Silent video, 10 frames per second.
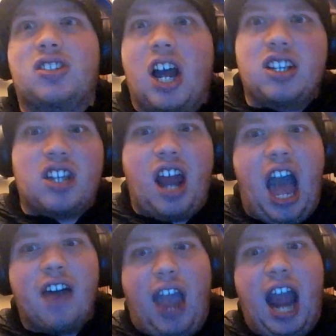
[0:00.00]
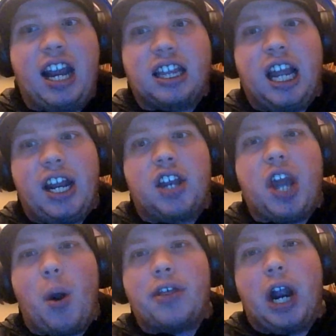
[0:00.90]
doesn't have anything to
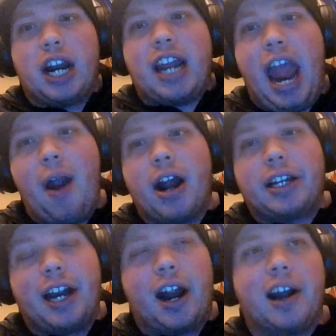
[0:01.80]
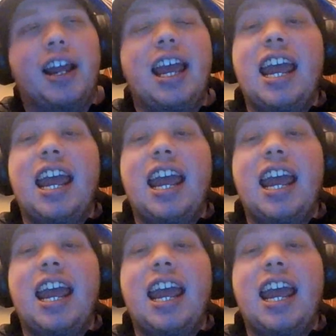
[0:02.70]
do with her character.